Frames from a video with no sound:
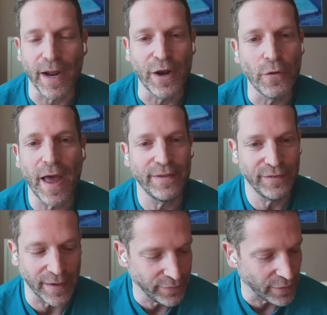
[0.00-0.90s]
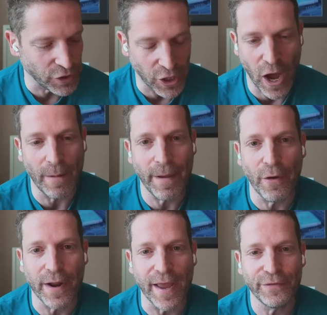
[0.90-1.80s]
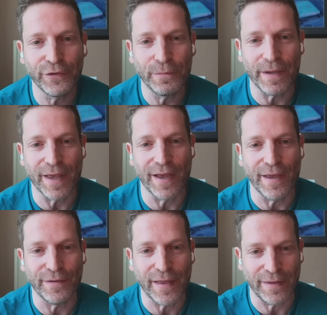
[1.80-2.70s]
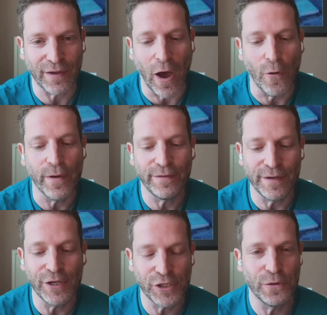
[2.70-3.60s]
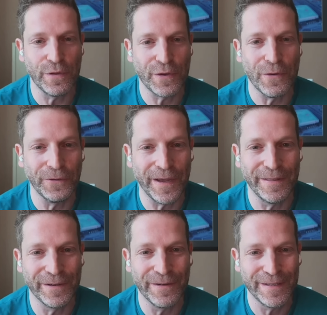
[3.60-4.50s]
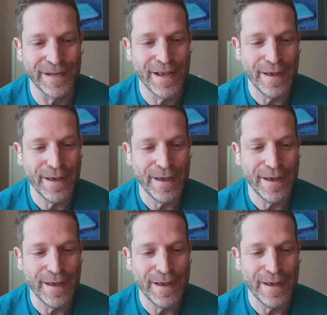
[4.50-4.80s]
And I know that's like such a cop out answer because that's always an issue with goaltenders,